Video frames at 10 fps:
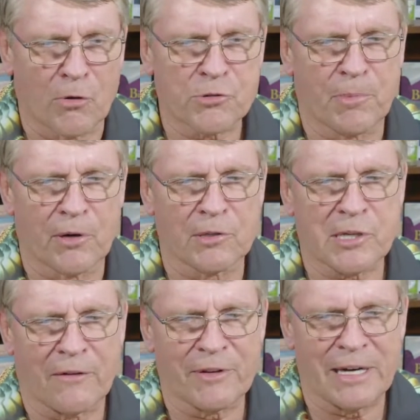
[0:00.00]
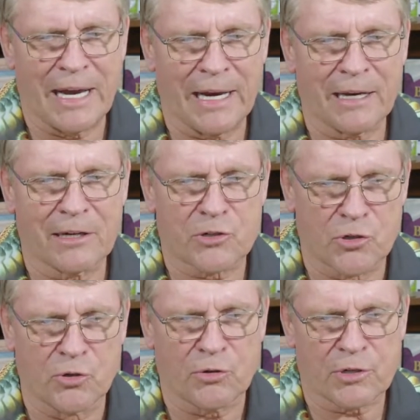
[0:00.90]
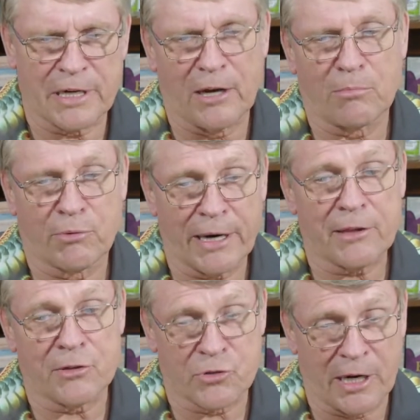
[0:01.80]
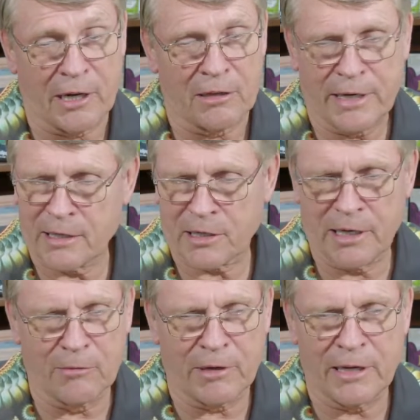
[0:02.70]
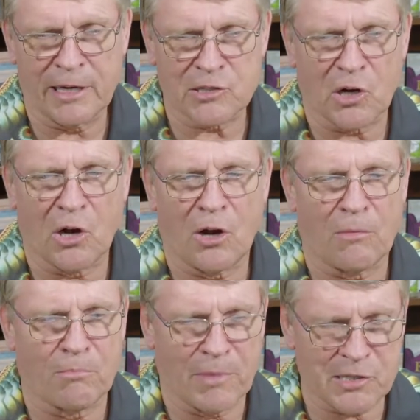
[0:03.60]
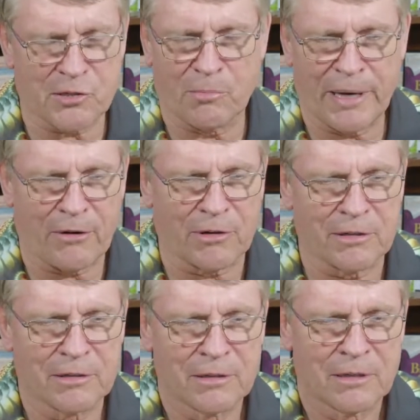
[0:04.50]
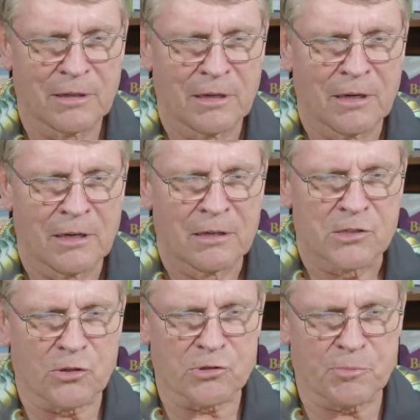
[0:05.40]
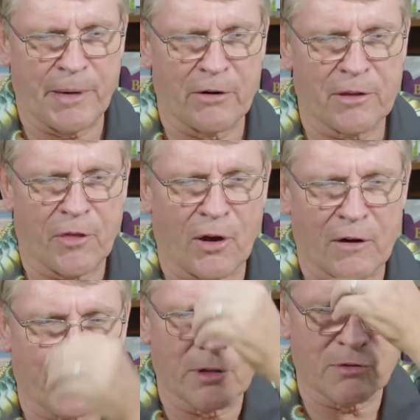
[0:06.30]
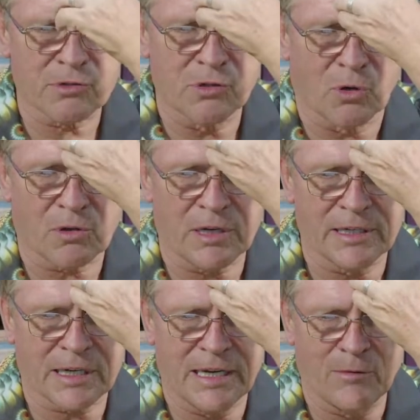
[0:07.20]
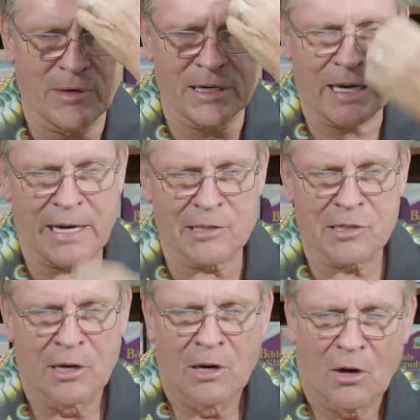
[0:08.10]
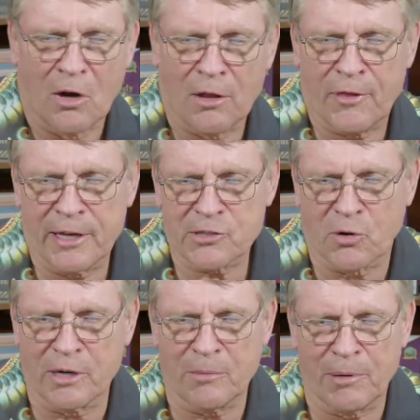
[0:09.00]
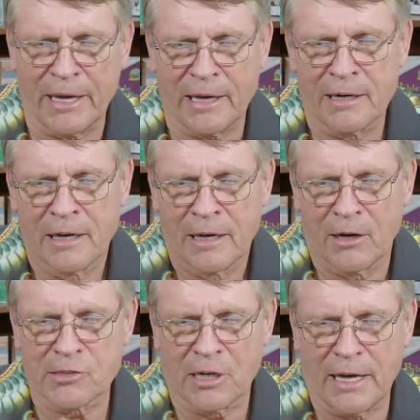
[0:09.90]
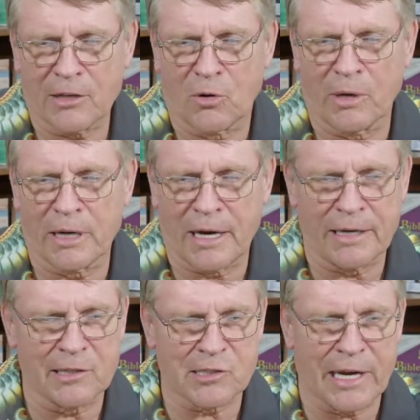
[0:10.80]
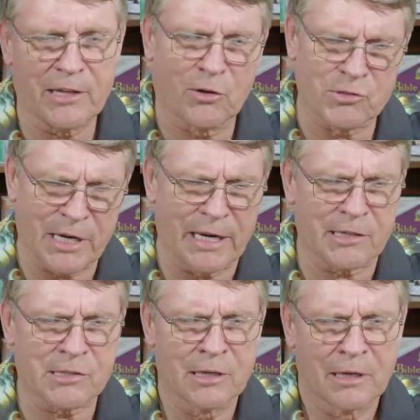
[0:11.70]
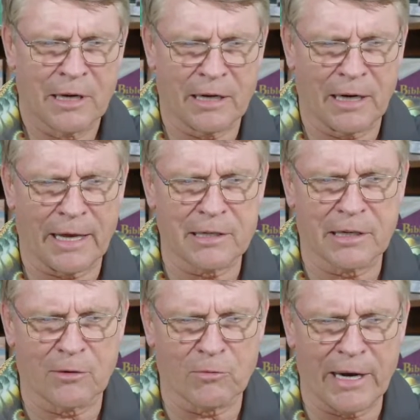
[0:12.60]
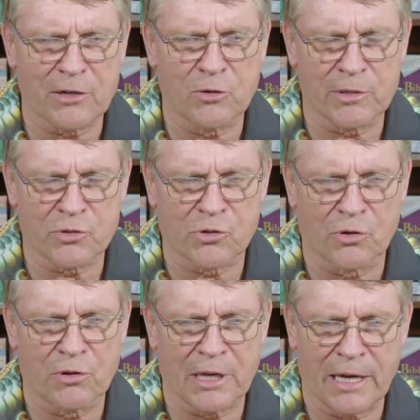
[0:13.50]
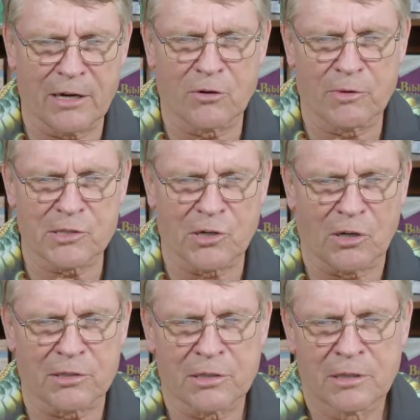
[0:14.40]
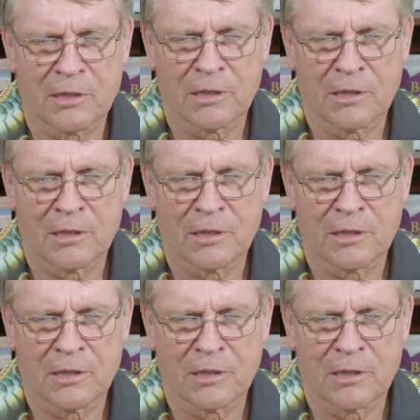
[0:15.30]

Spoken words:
Most birds have an egg tooth to help break the shell. Not the kiwi, it's all muscle power. So spare a thought for those Northland kiwi dads. All things going to plan. There's a lot going on inside those eggs and a lot to get right to ensure the end result.